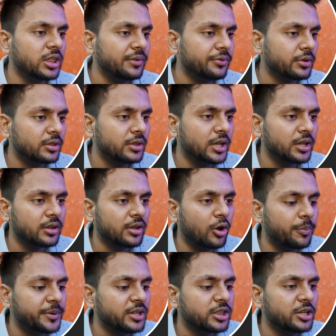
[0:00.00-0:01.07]
if the
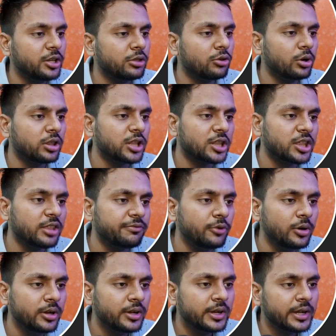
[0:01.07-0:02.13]
operation is not
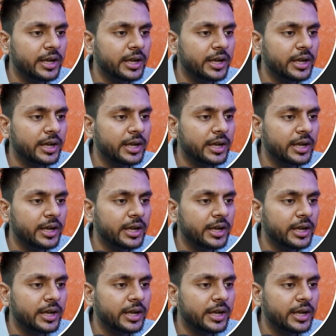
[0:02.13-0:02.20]
successful.